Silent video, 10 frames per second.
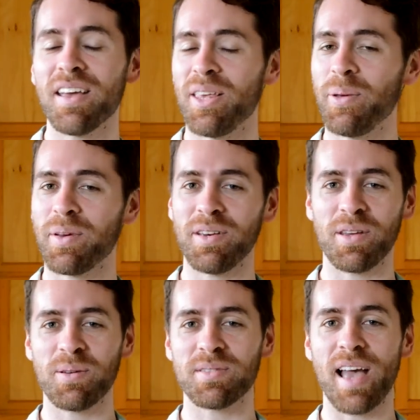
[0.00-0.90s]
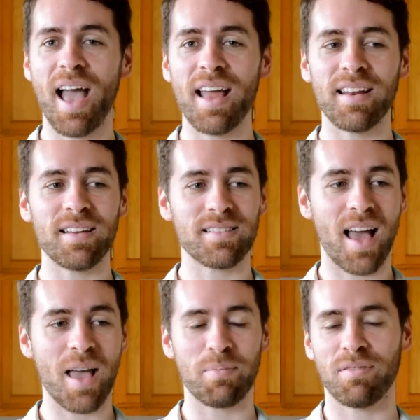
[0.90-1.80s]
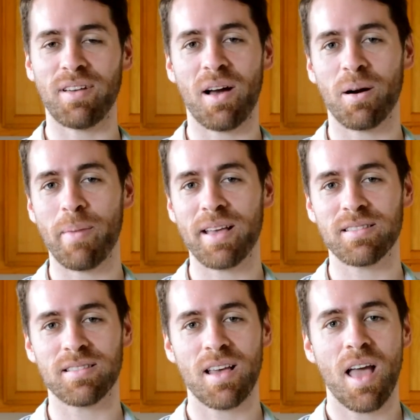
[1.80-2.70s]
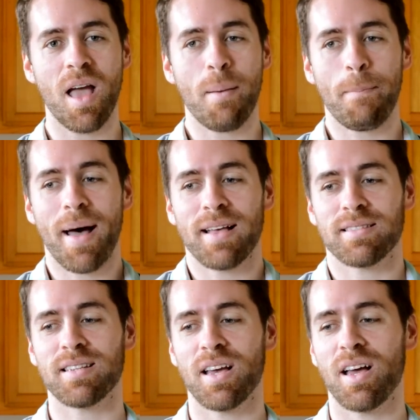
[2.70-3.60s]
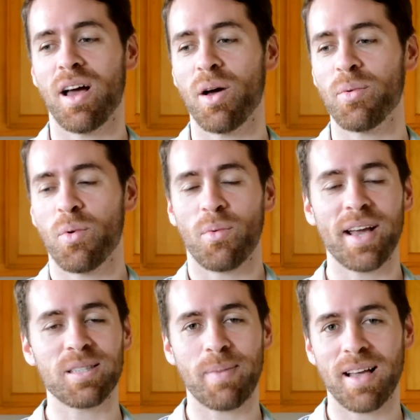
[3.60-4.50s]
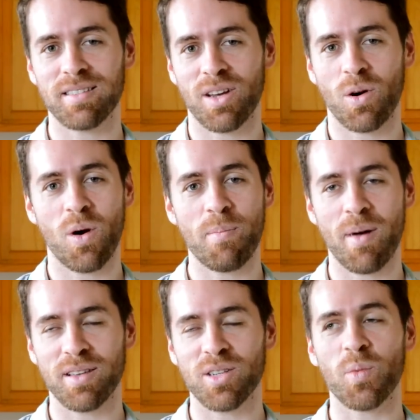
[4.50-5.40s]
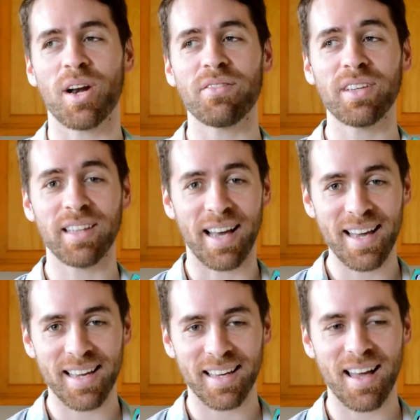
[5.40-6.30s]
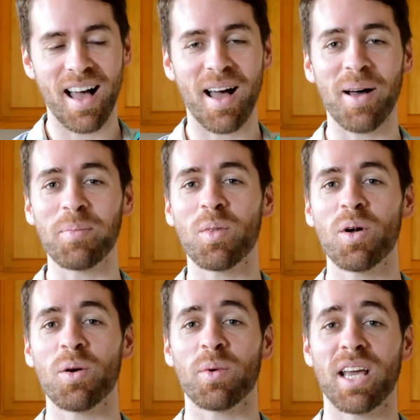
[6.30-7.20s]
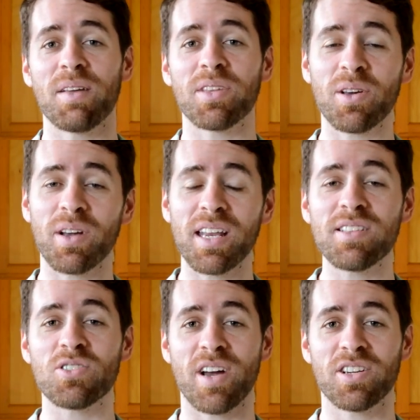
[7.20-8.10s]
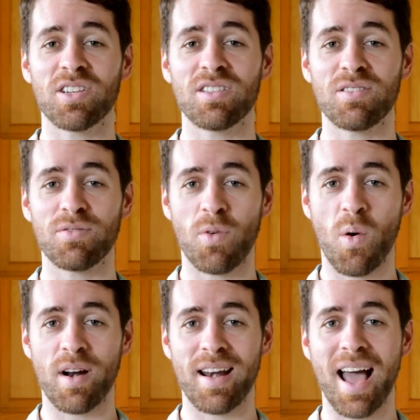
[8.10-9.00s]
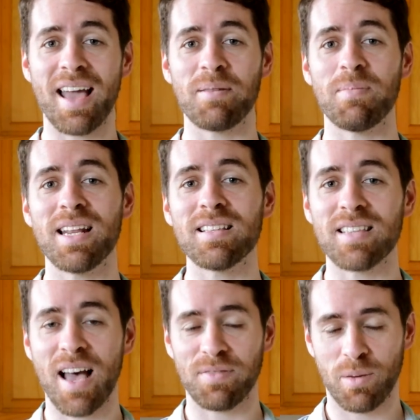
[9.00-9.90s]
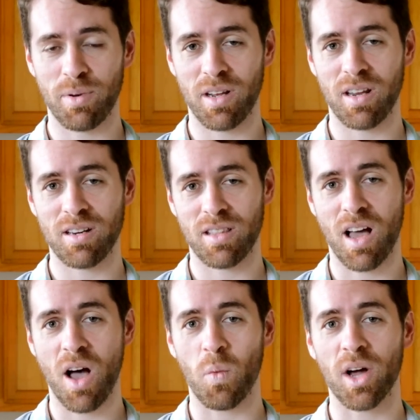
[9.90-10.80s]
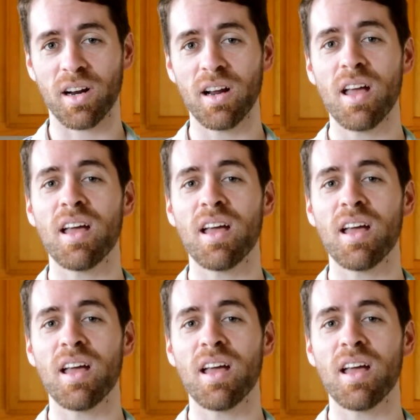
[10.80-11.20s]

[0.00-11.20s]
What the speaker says: You can use any type of flour-based pasta, rice pasta, corn pasta, whatever you like. When I give the cooking instruction for 9 minutes after you put it into the hot water,